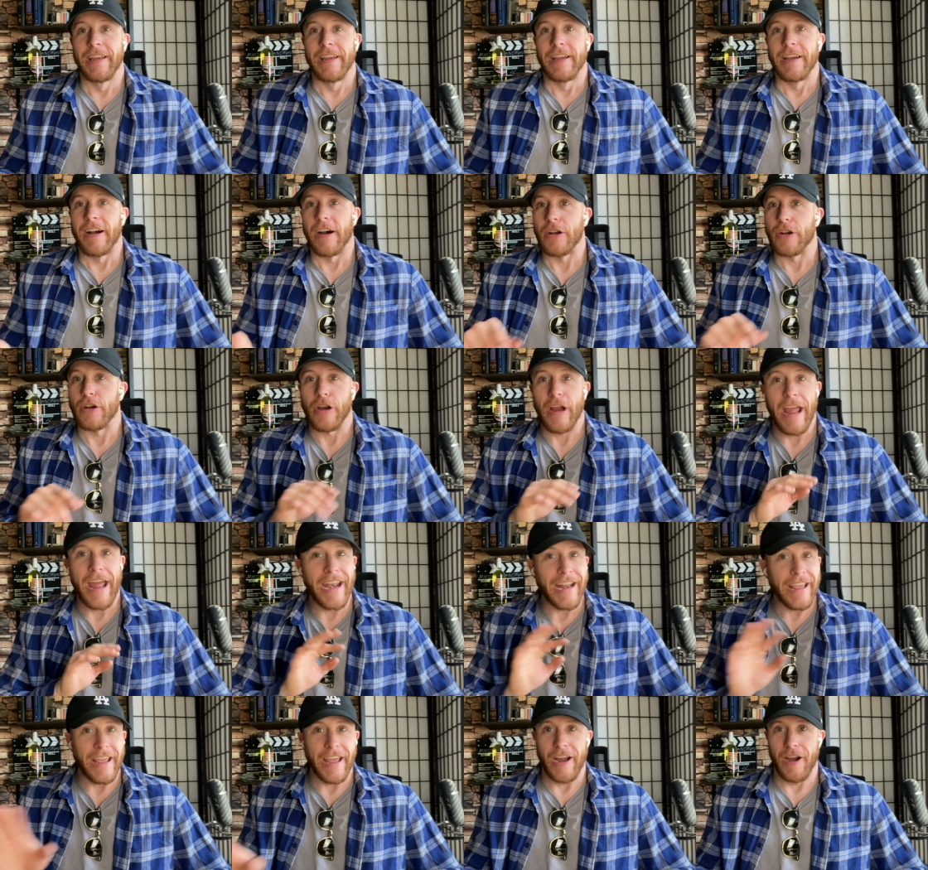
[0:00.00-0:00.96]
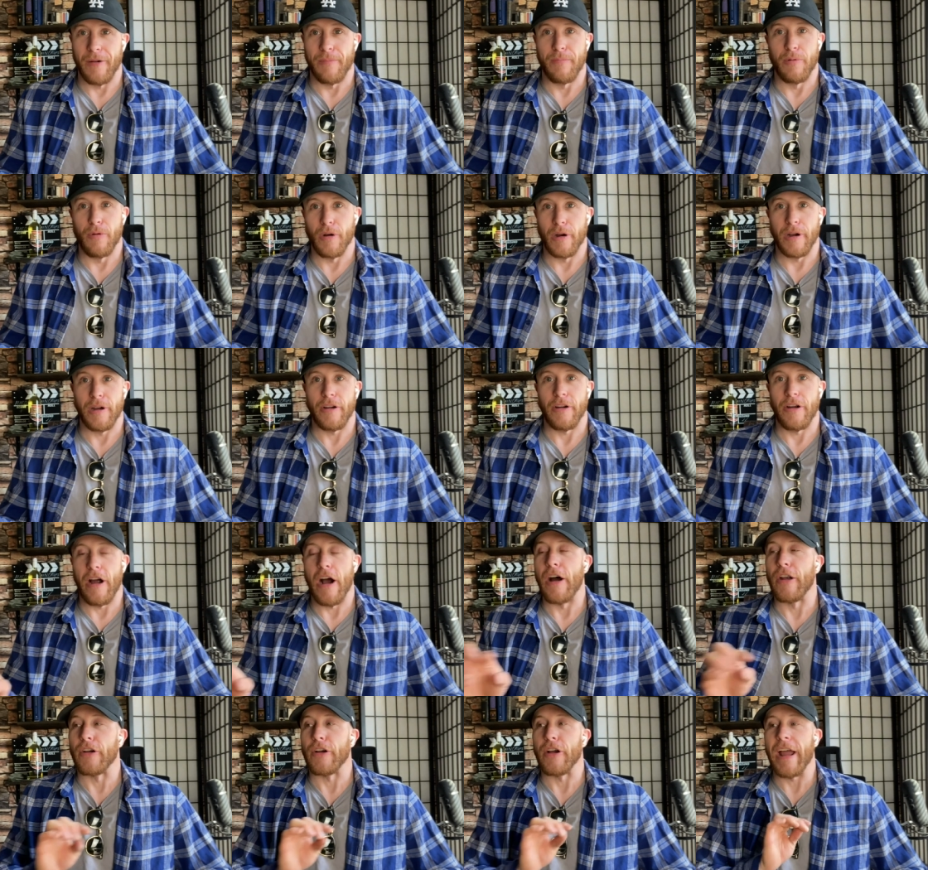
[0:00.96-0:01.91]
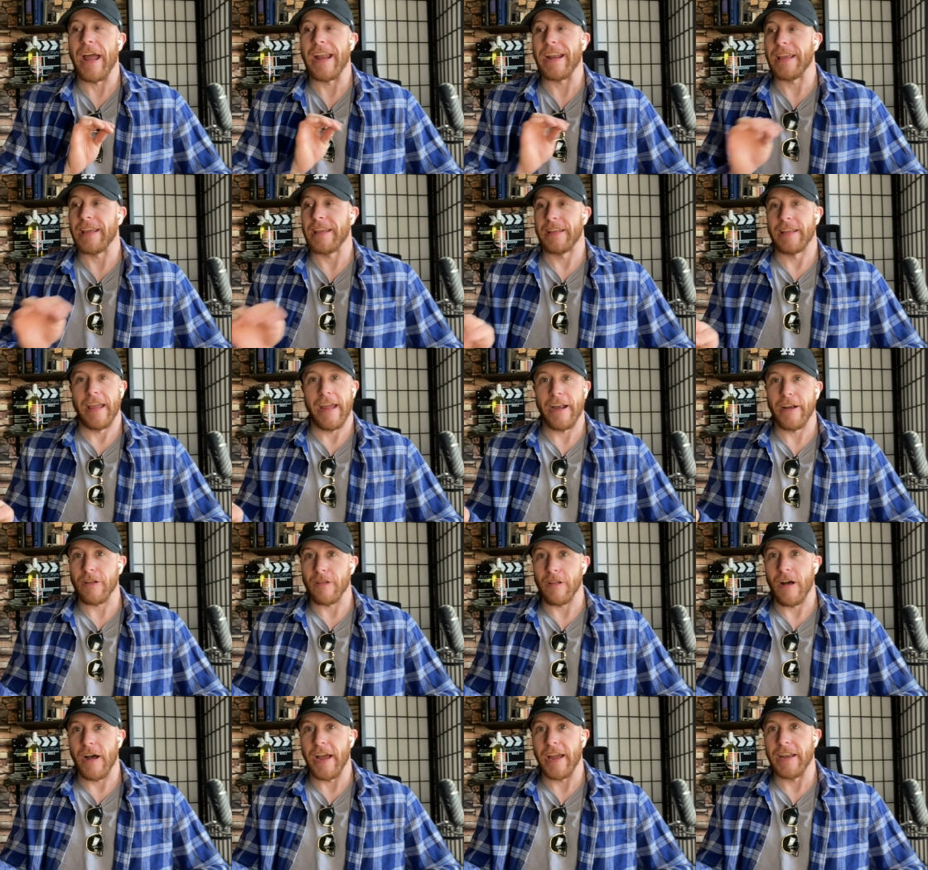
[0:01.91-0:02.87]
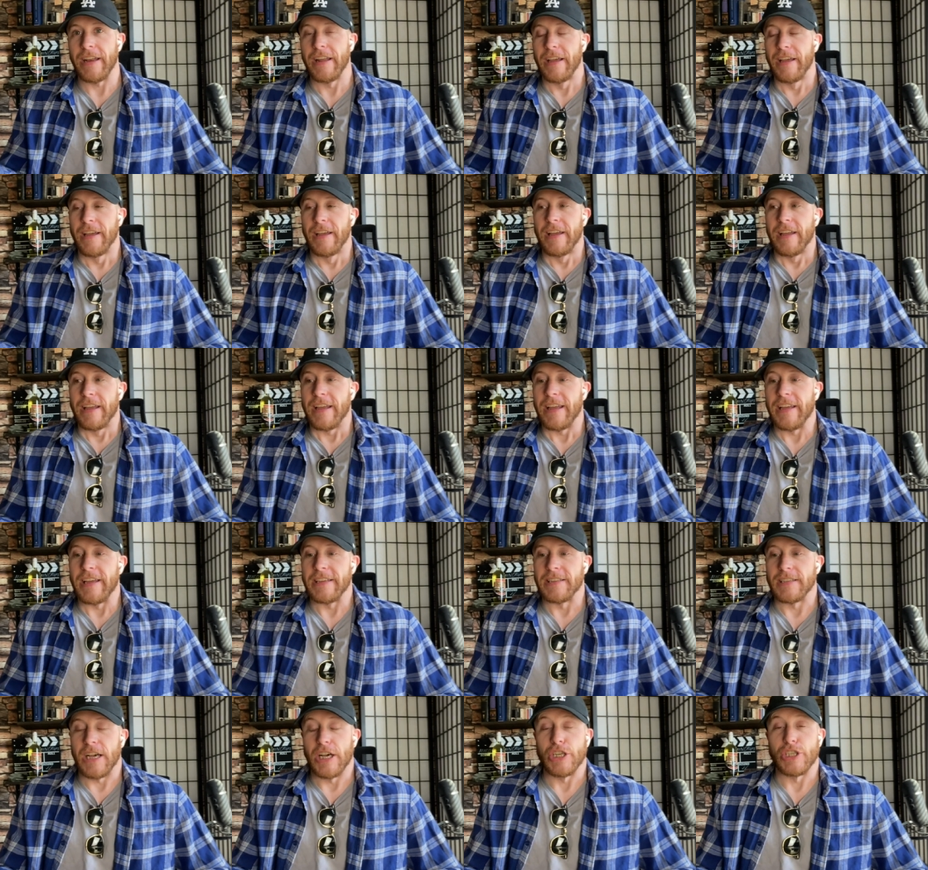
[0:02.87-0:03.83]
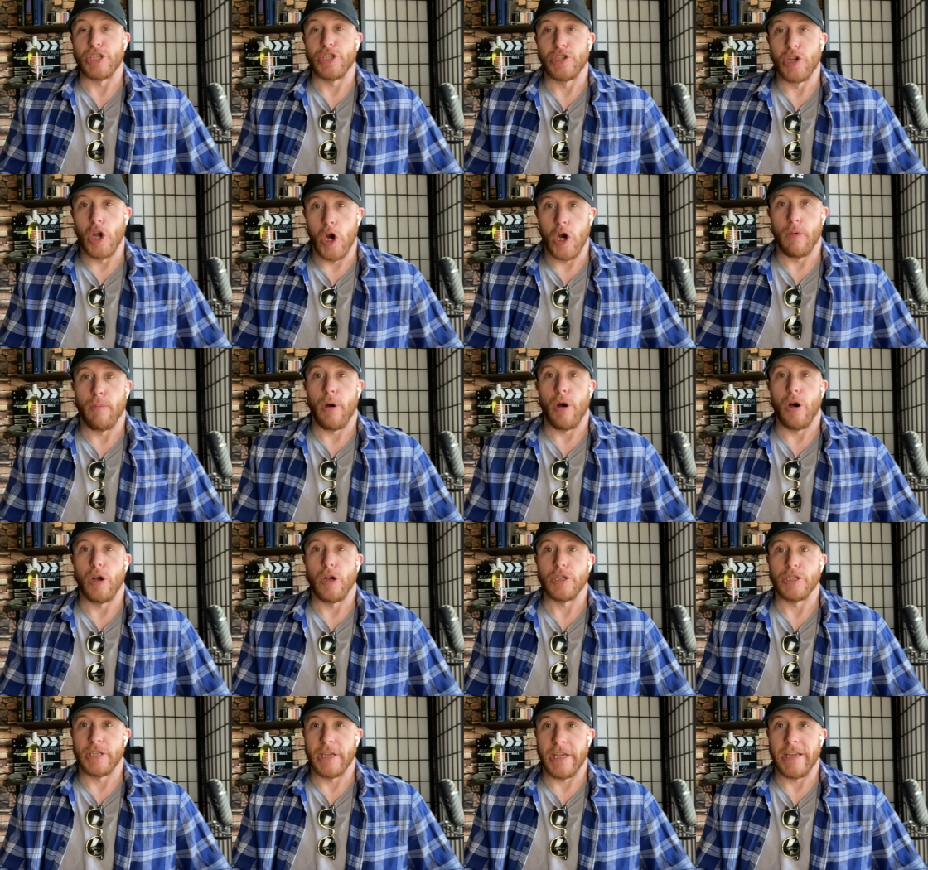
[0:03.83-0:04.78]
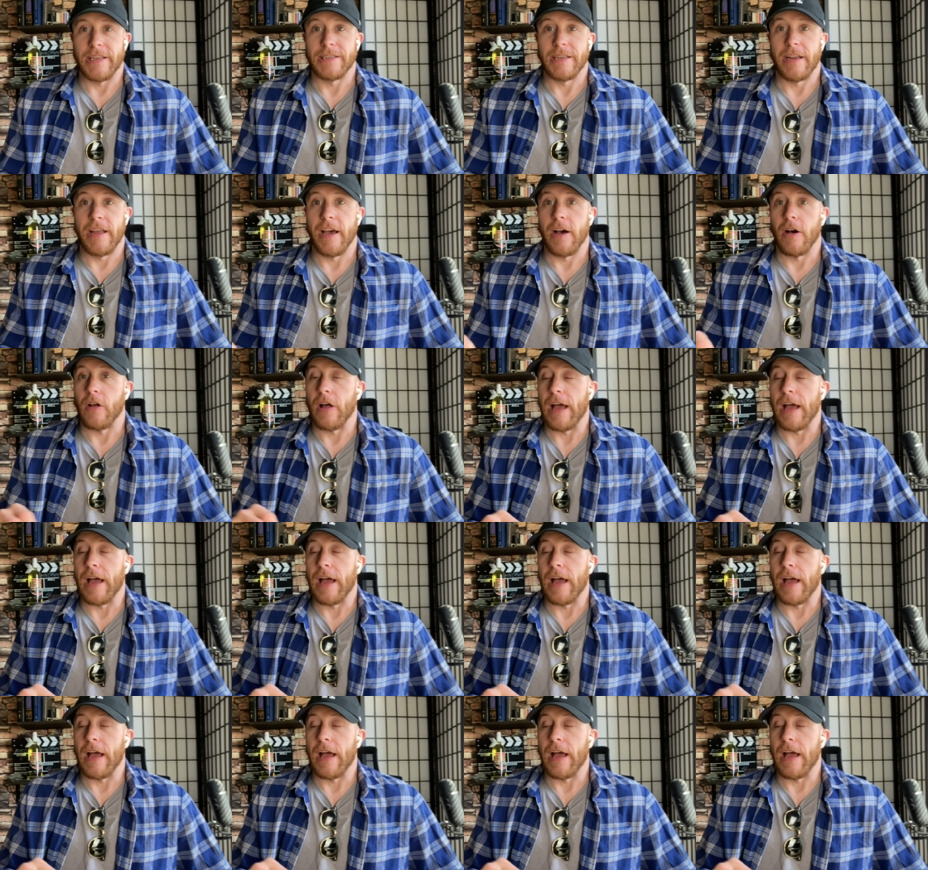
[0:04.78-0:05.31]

under any airport or under any airline is a snowball's chance in hell.